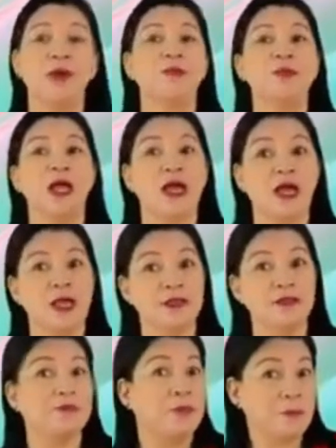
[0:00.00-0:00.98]
of the
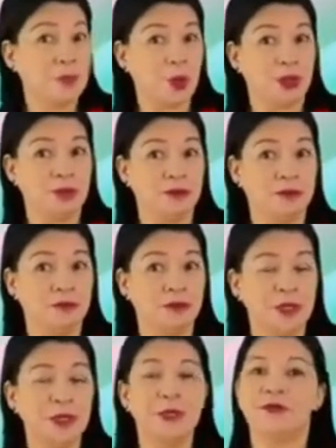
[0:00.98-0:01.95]
Aita people,
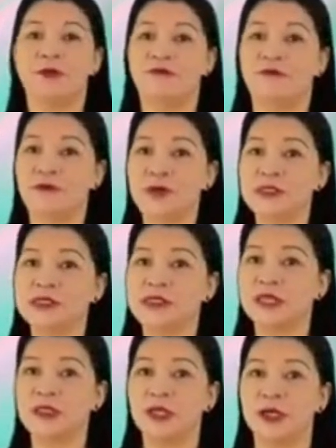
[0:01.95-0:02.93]
the first
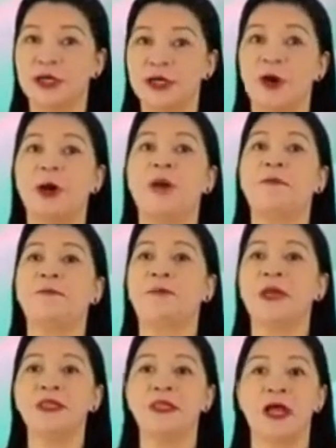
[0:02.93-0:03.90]
settler of
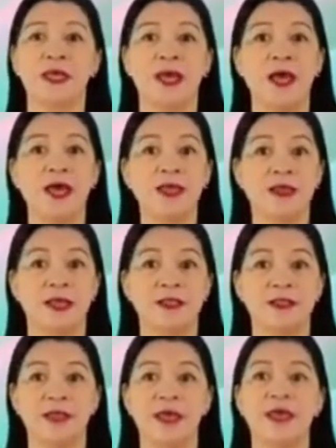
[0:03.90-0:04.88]
Panay
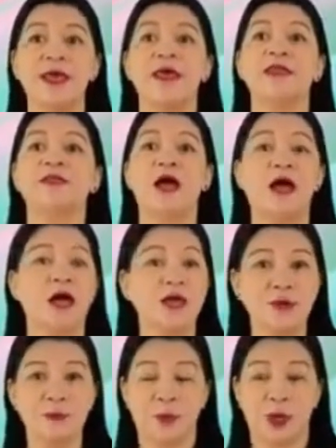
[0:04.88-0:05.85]
Island and
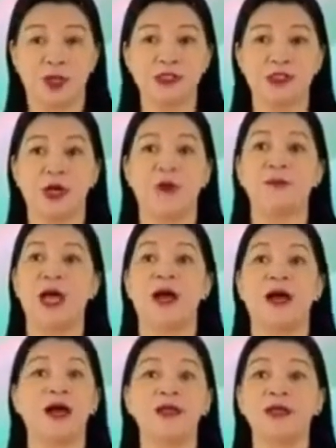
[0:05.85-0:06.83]
other parts of the
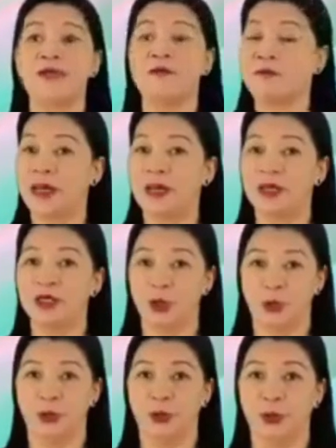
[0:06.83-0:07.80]

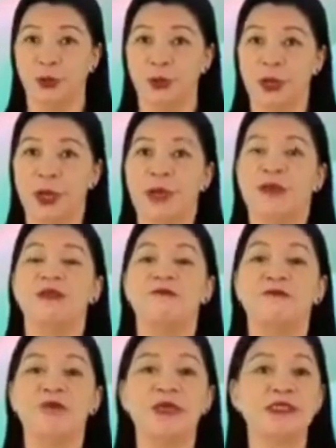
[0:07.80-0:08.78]
archipelago. The
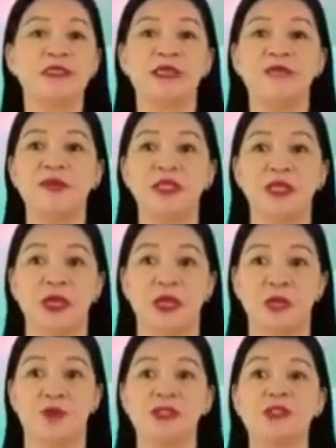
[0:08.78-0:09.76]

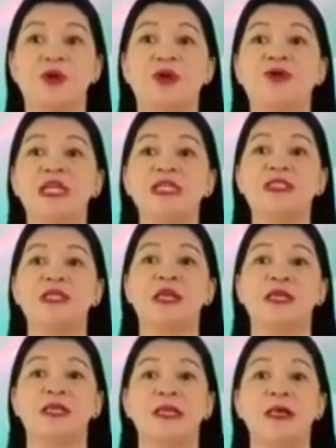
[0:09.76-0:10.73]
festivity was
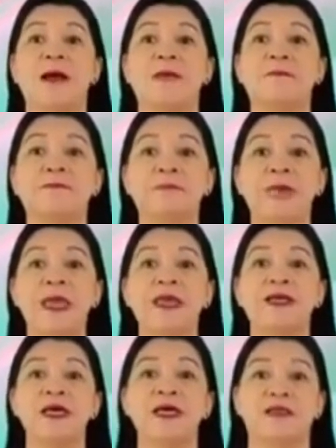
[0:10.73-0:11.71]
originally a
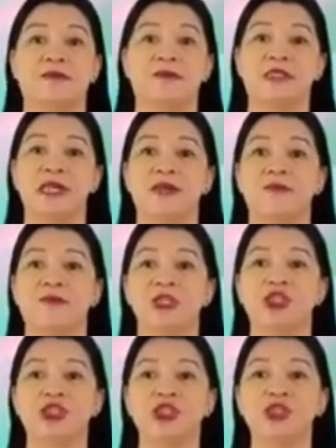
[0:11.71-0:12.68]
pagan
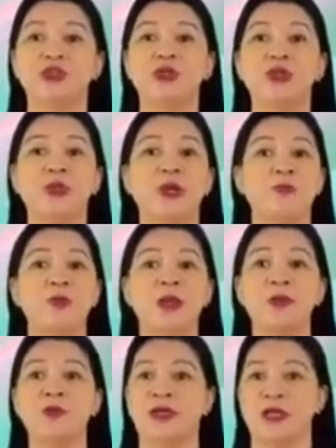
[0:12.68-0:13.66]
celebration to
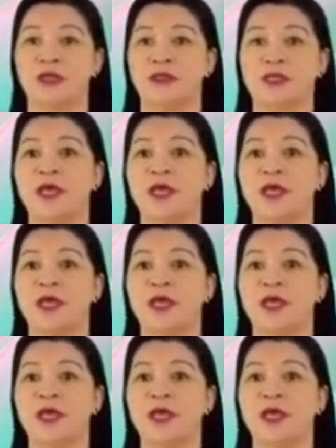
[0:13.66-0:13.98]
commemorate